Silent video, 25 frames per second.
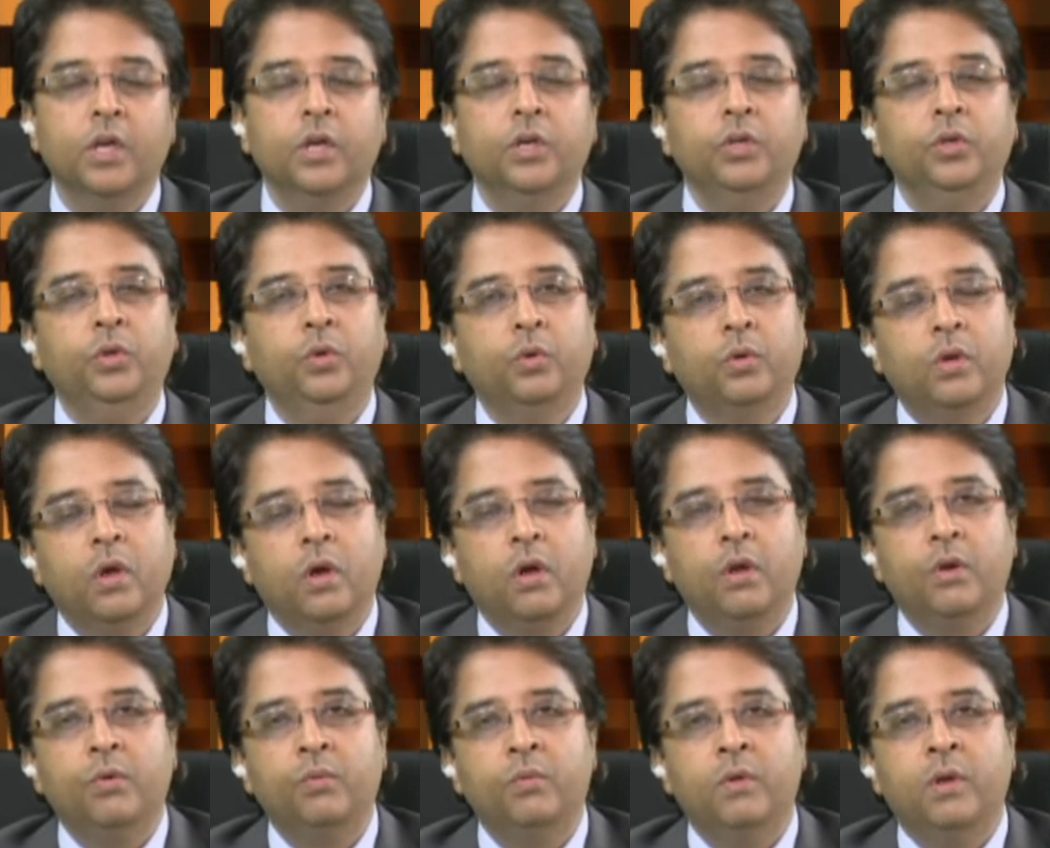you
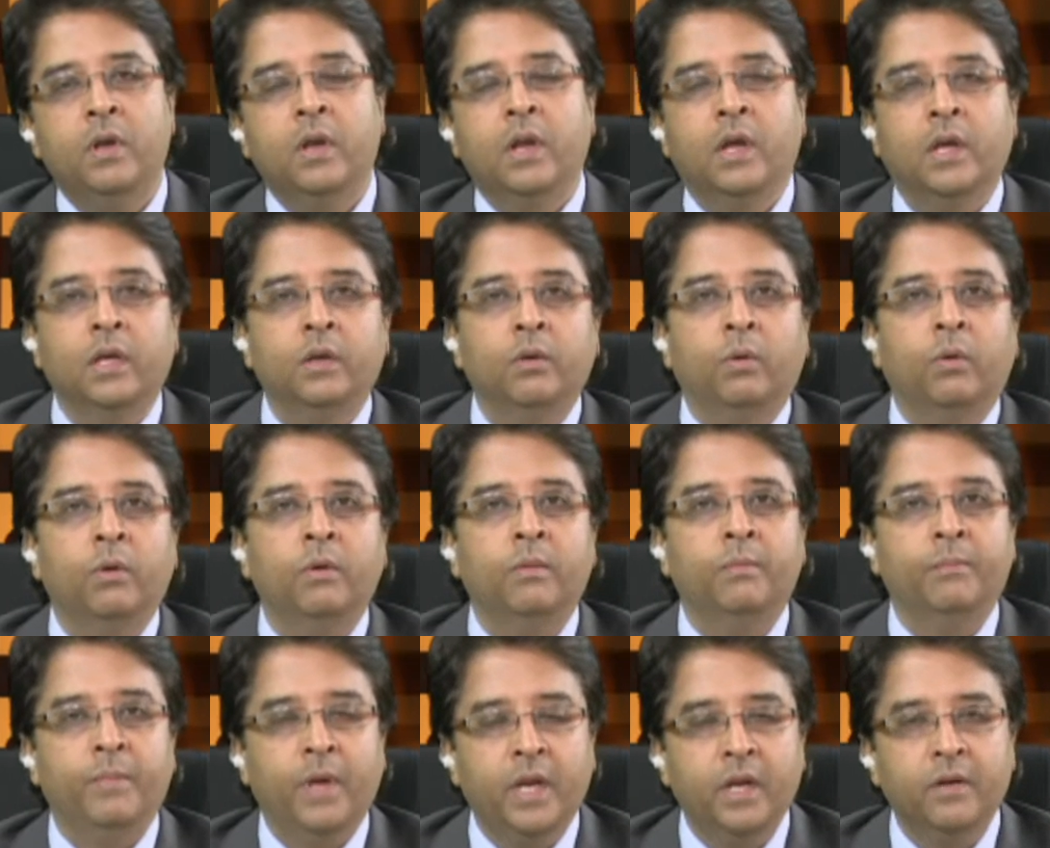can't rely
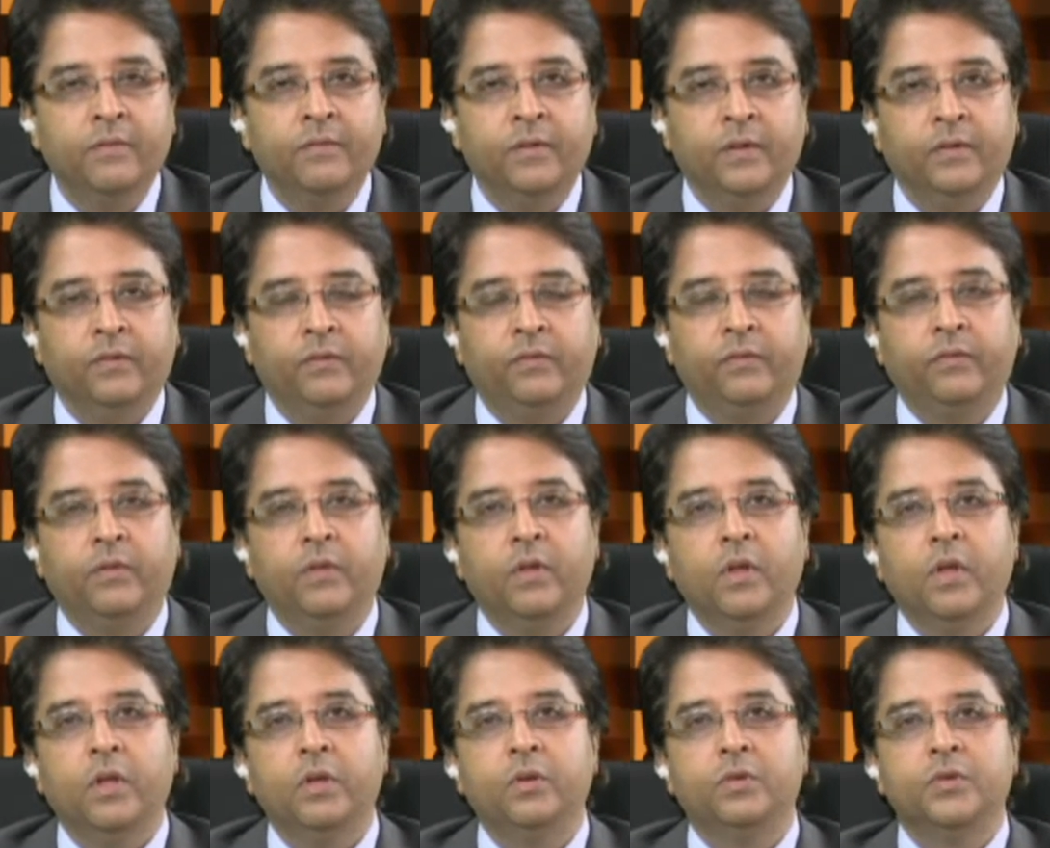on benefits
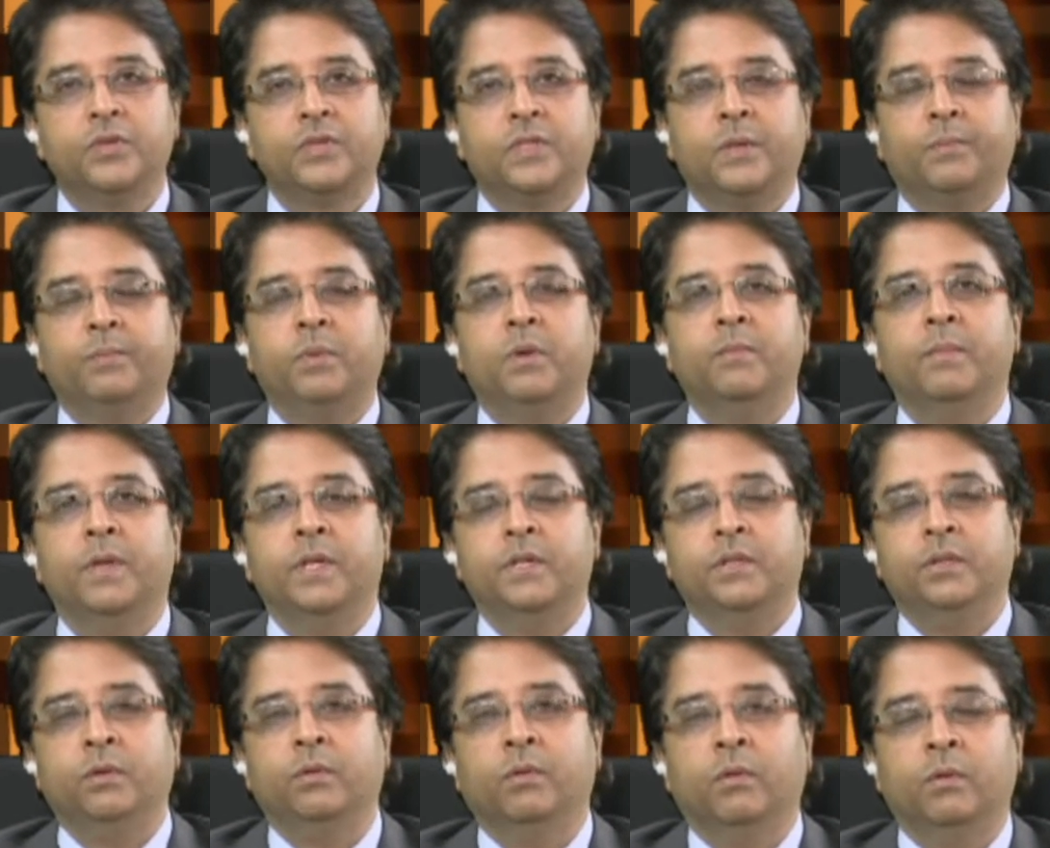to
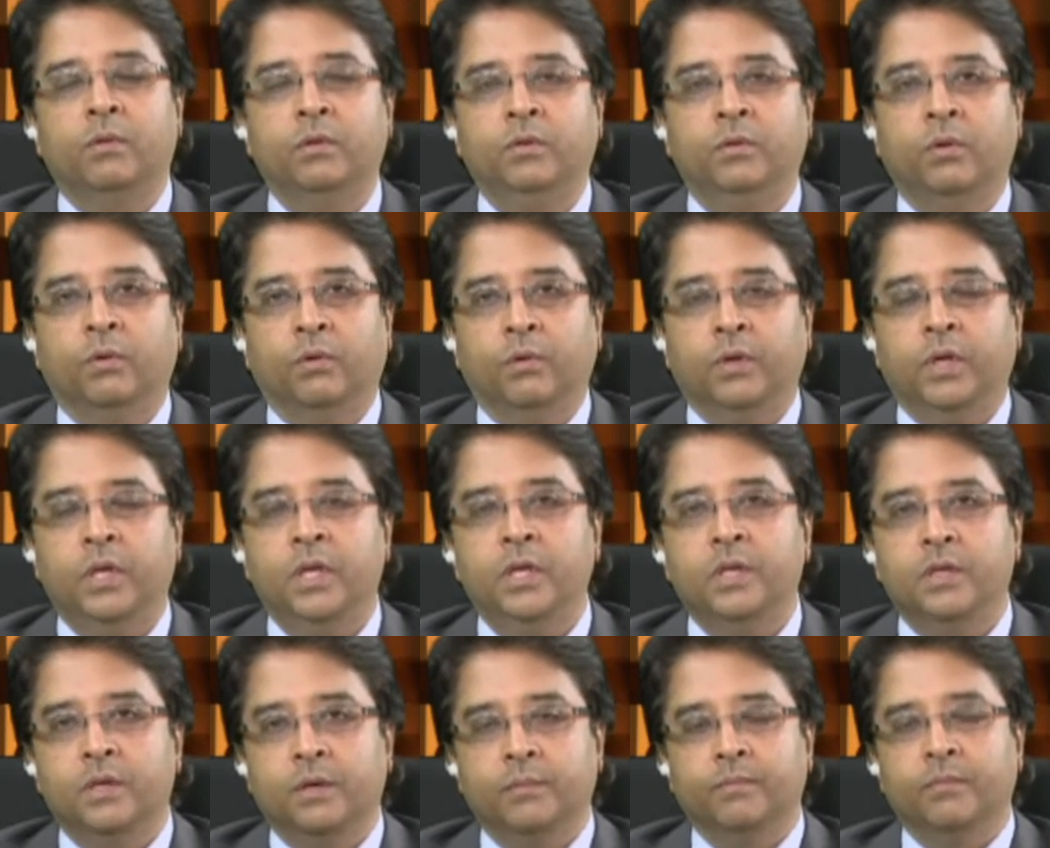supplement your
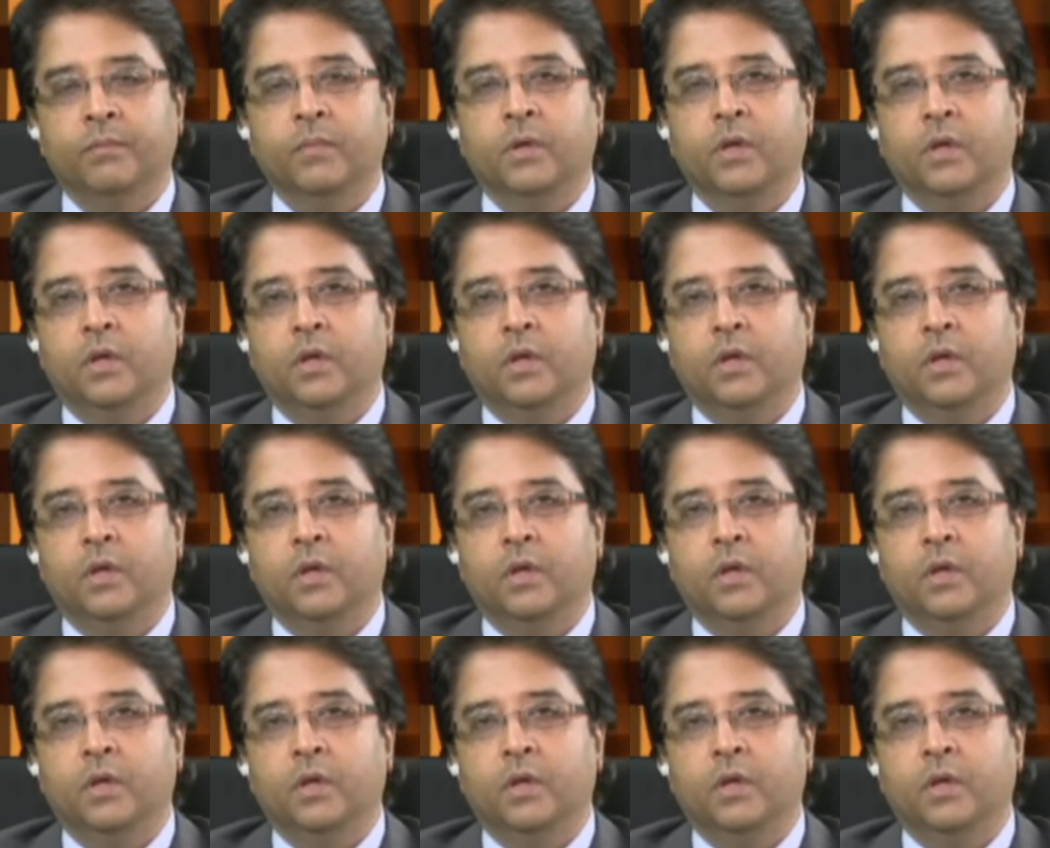income